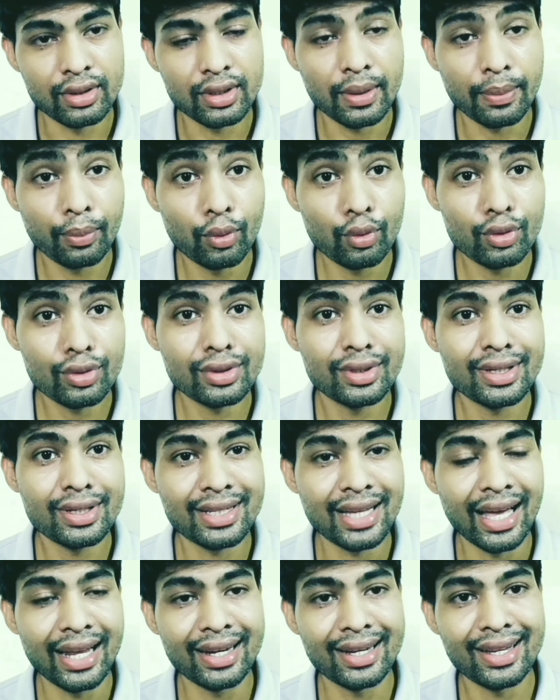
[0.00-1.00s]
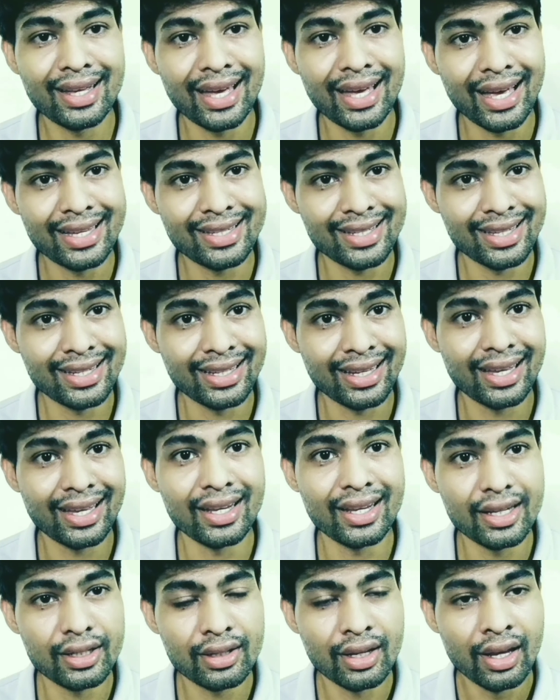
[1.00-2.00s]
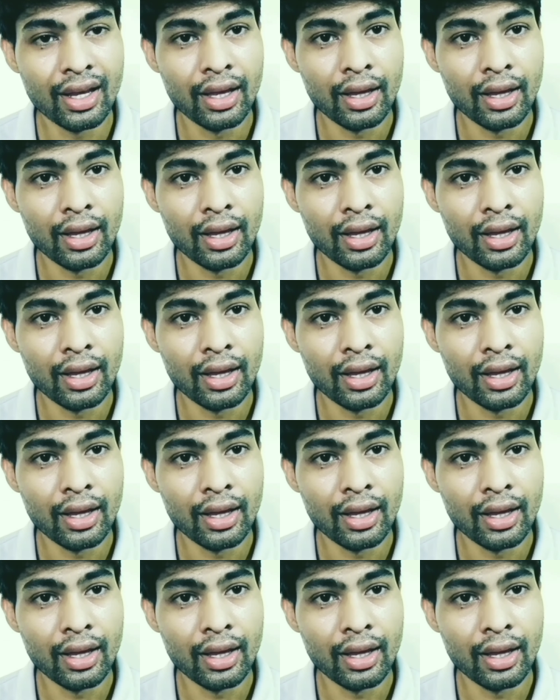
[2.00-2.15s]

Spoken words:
Suppose the salary has increased